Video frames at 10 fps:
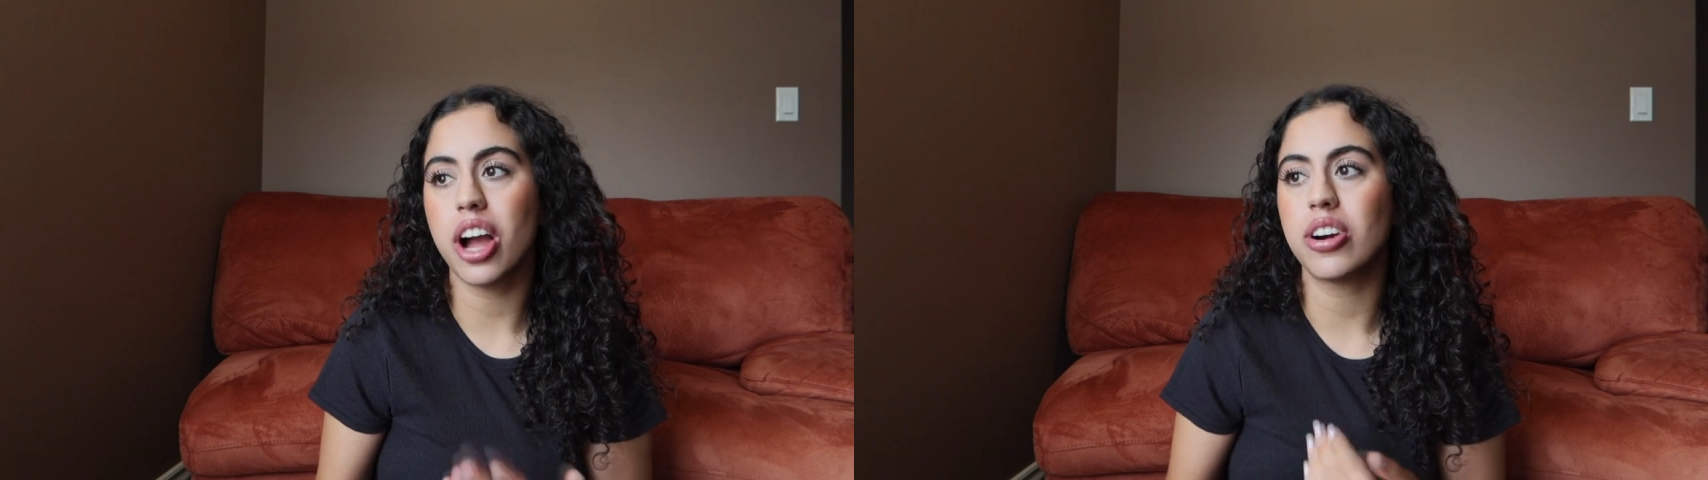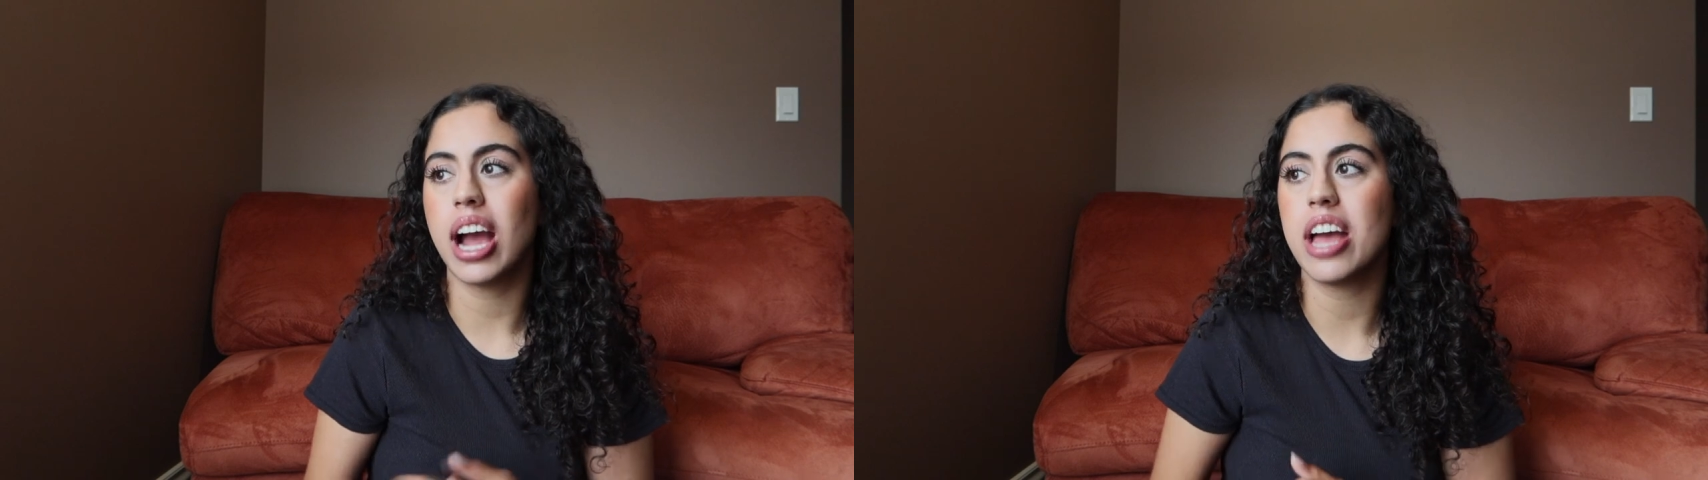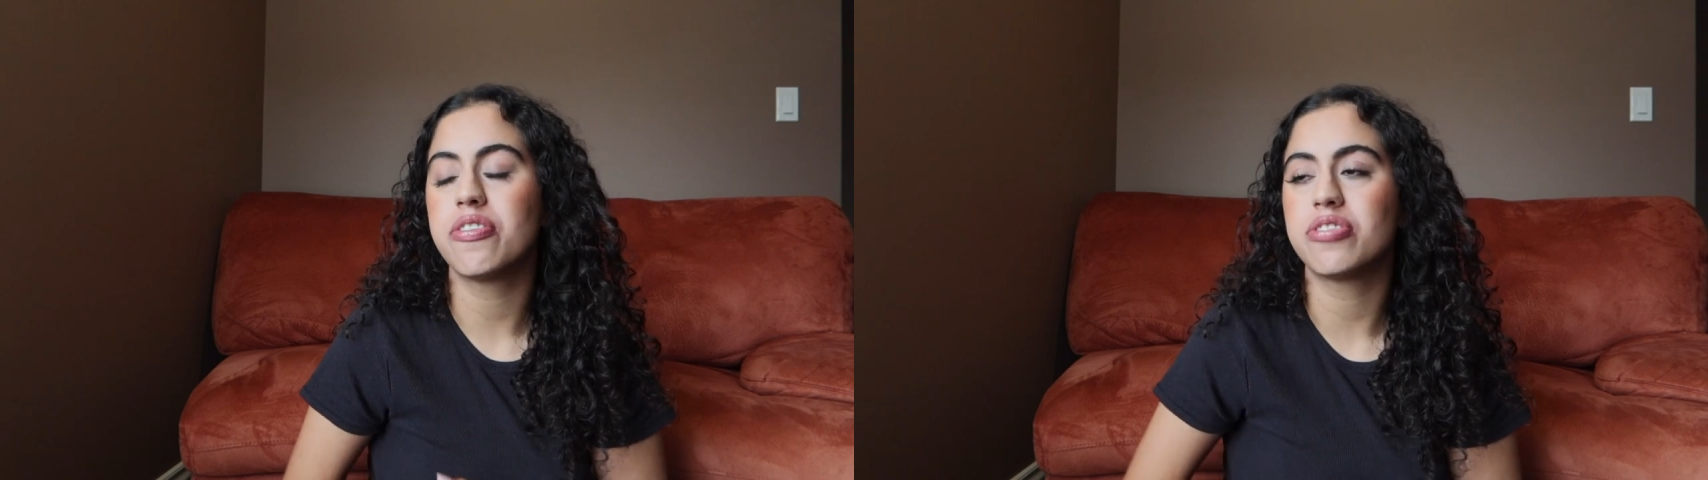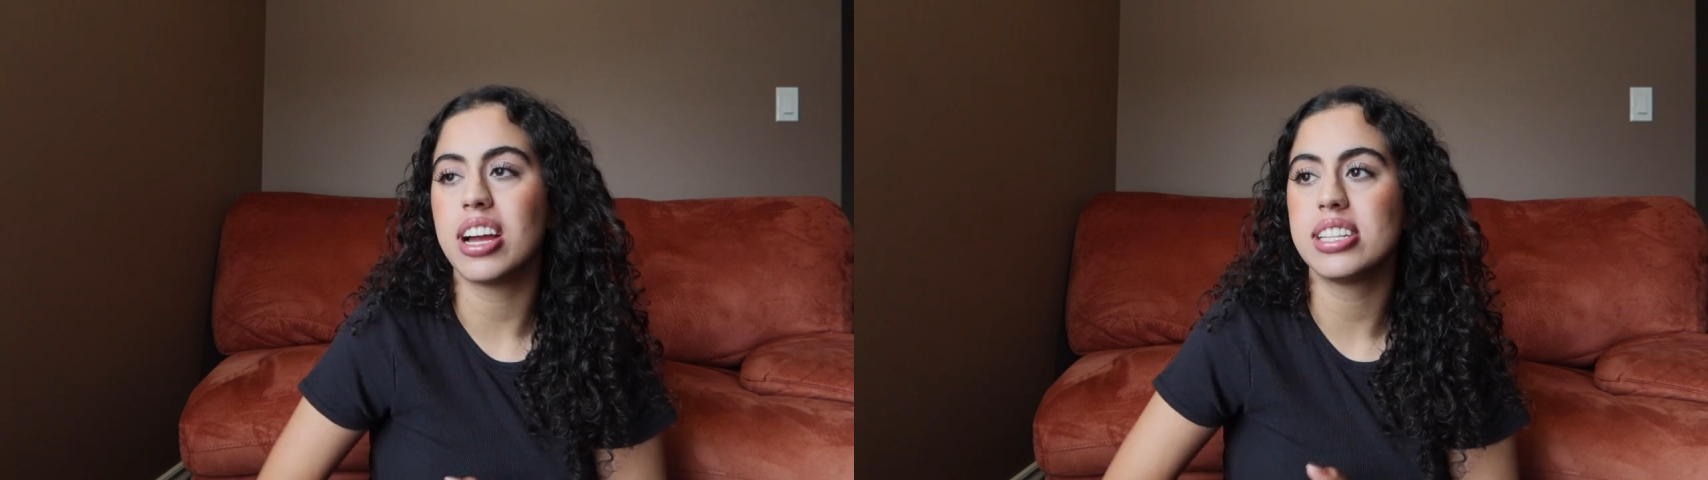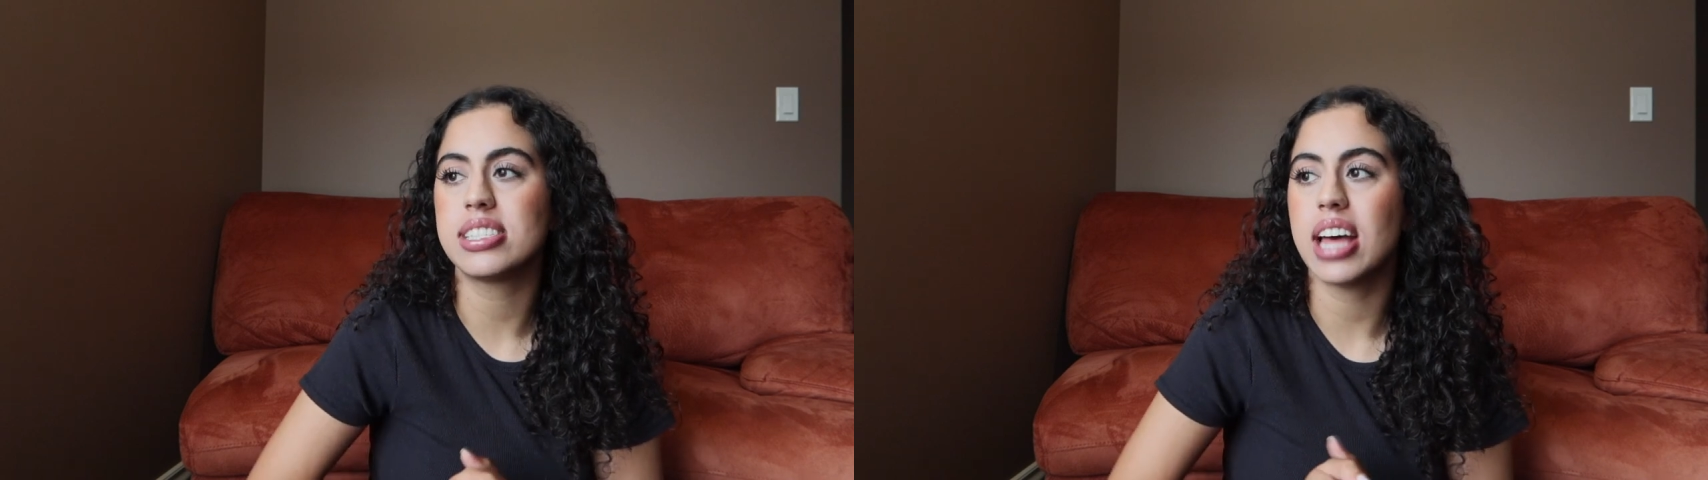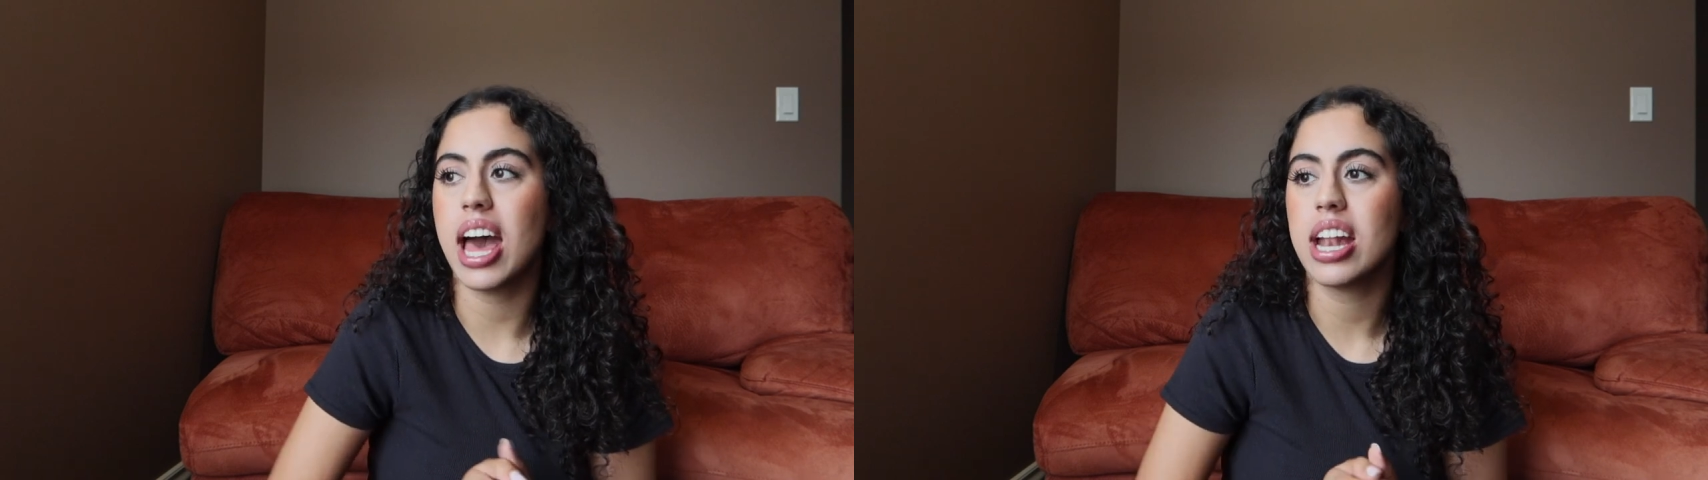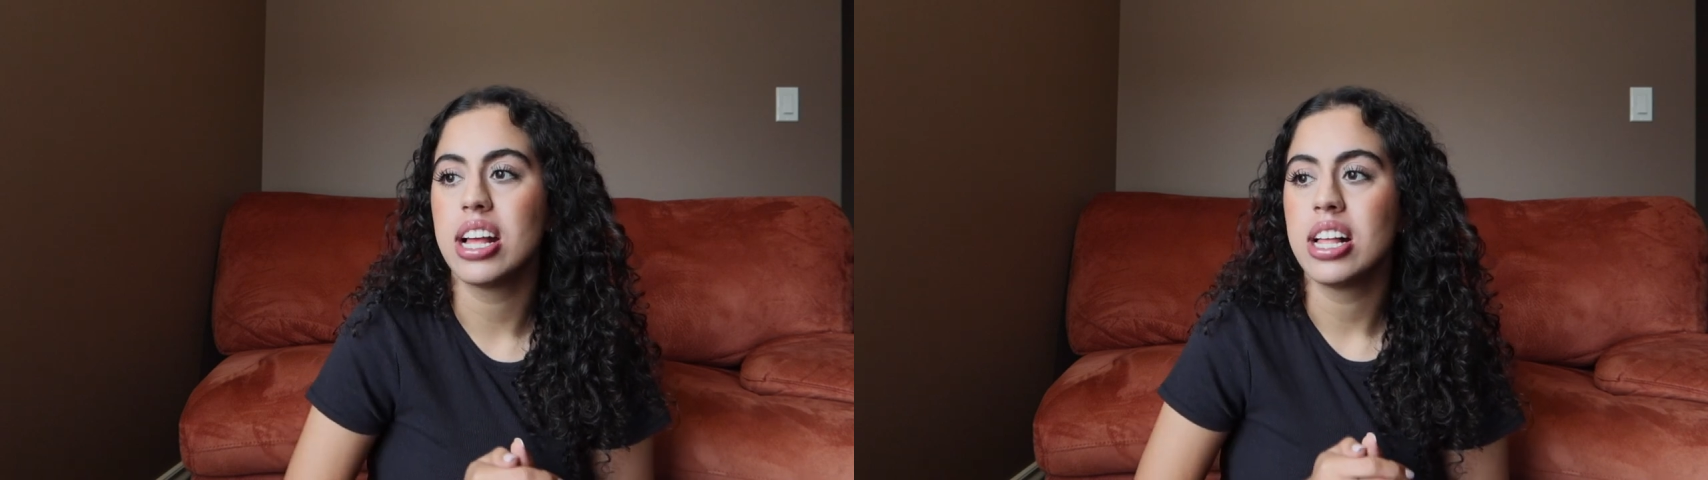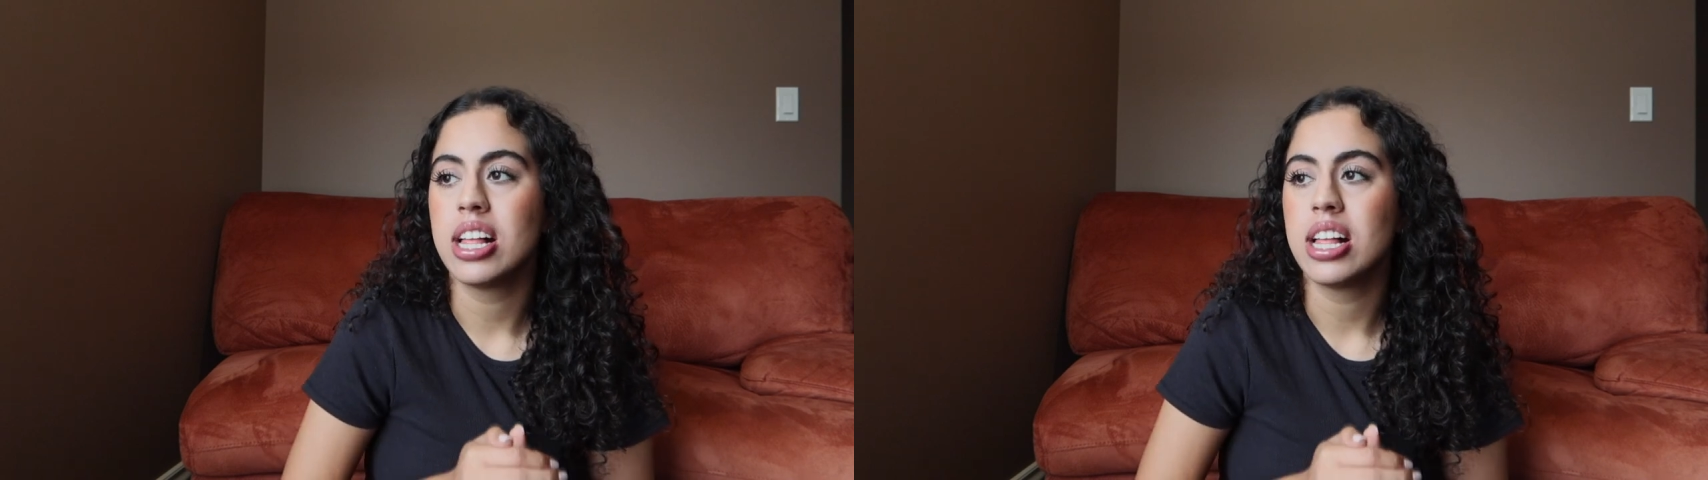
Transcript: or I had friends that